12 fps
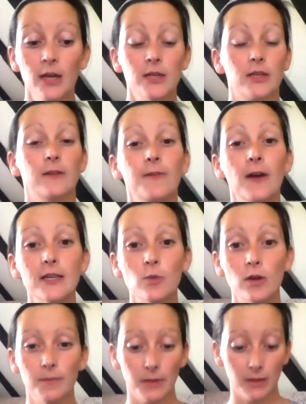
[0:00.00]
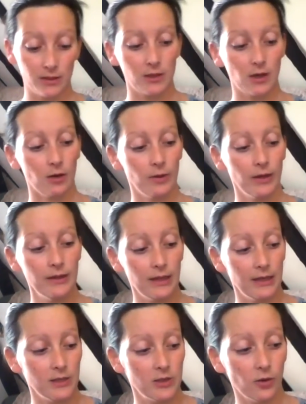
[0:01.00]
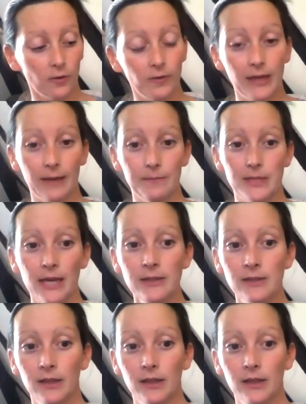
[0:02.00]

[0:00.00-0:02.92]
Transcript: So the first one I'm going to start with is your VMZ.